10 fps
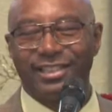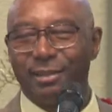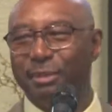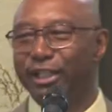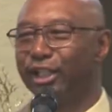
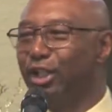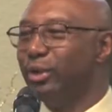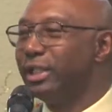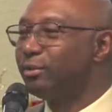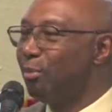submit to you
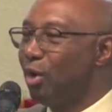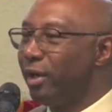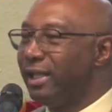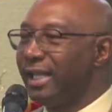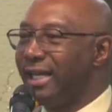this
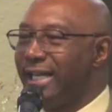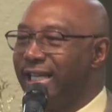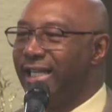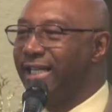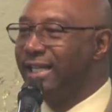morning that
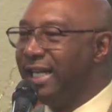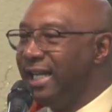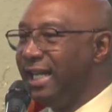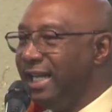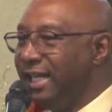he didn't
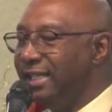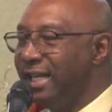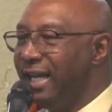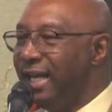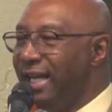
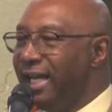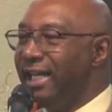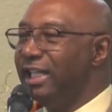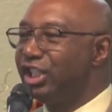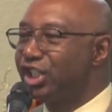need
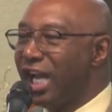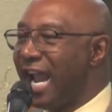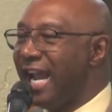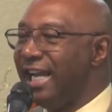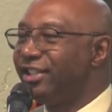any
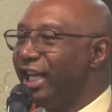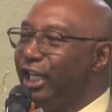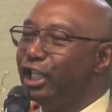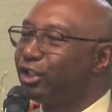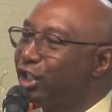change in
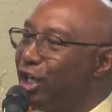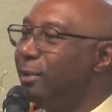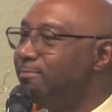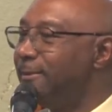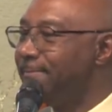his
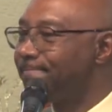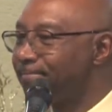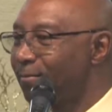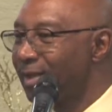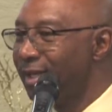cup.
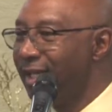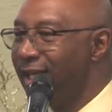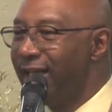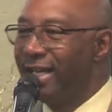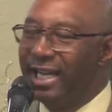
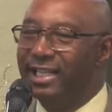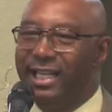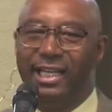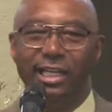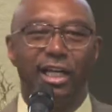He
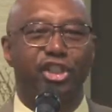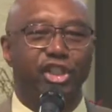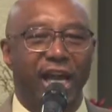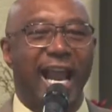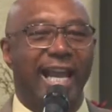needed a
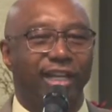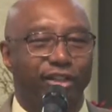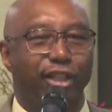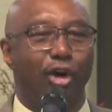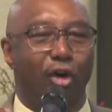change
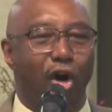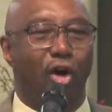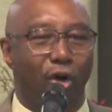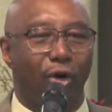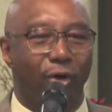to go
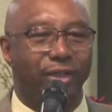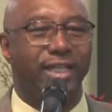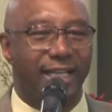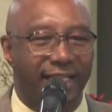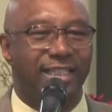on
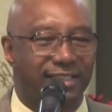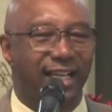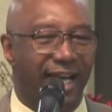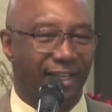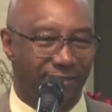in his
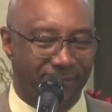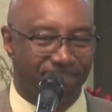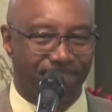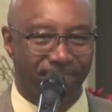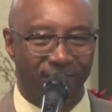life.
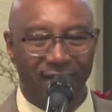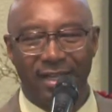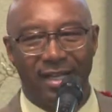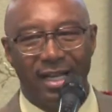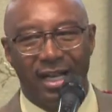Right.
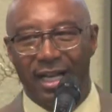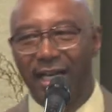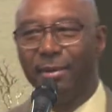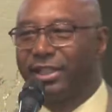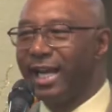
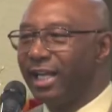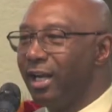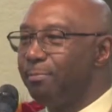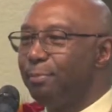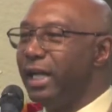Let me tell
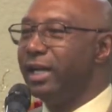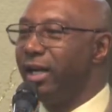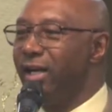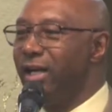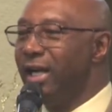you,
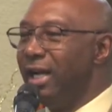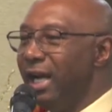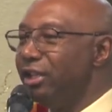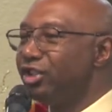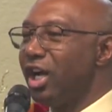Peter
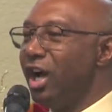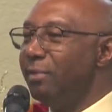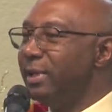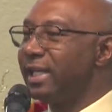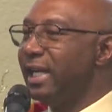and
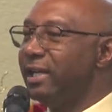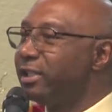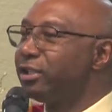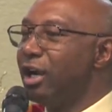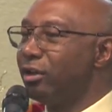John begin
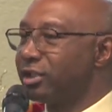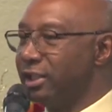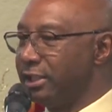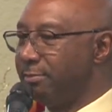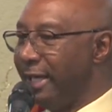to talk to
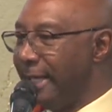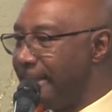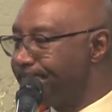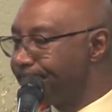this man.